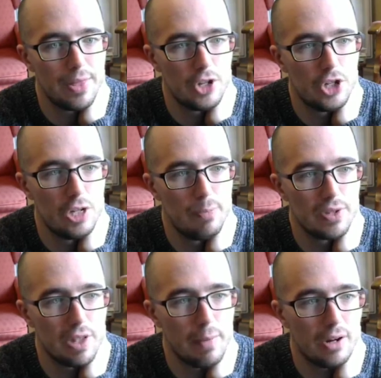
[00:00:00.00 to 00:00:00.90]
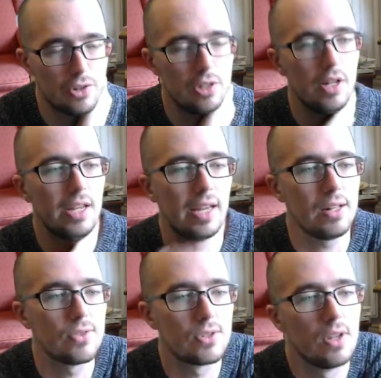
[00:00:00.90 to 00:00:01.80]
the cheapest that Metal Slug
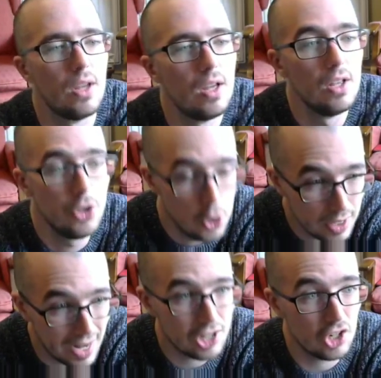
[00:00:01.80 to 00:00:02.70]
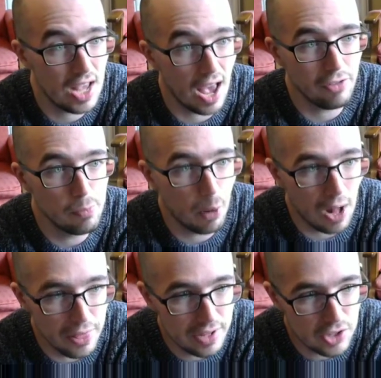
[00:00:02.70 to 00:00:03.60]
gets. So you could actually, yeah, if you
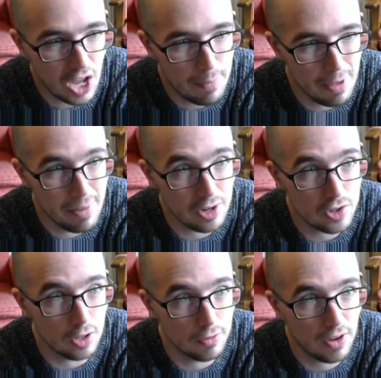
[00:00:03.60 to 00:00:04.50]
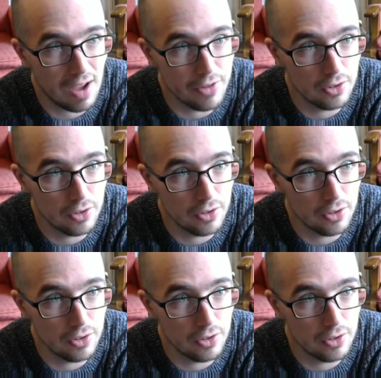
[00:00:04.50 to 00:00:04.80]
bought this copy of Metal Slug 5, you're